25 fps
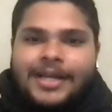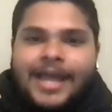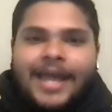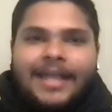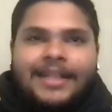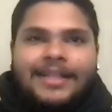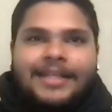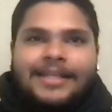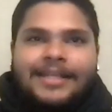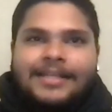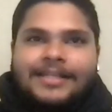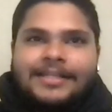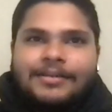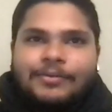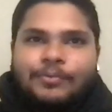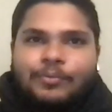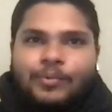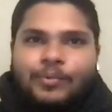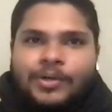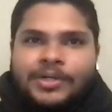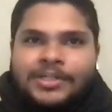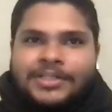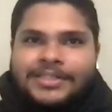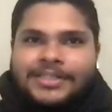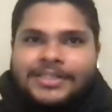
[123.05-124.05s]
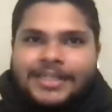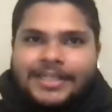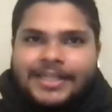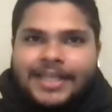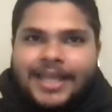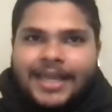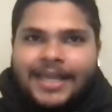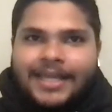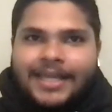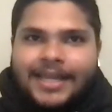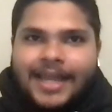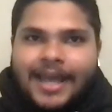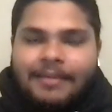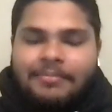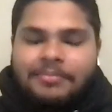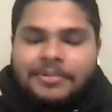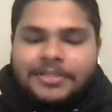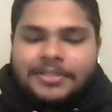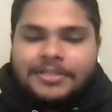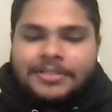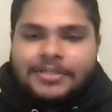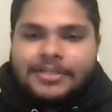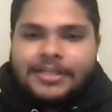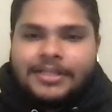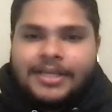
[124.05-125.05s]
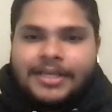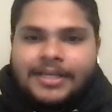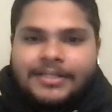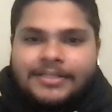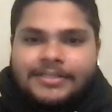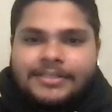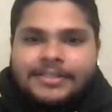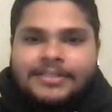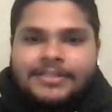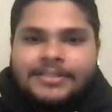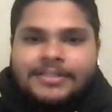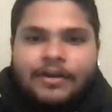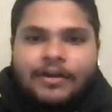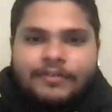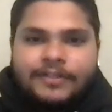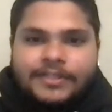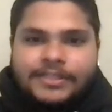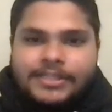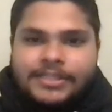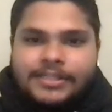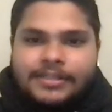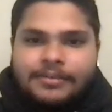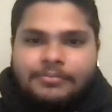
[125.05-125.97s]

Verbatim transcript: And then the worst thing that can happen to the Lakers is obviously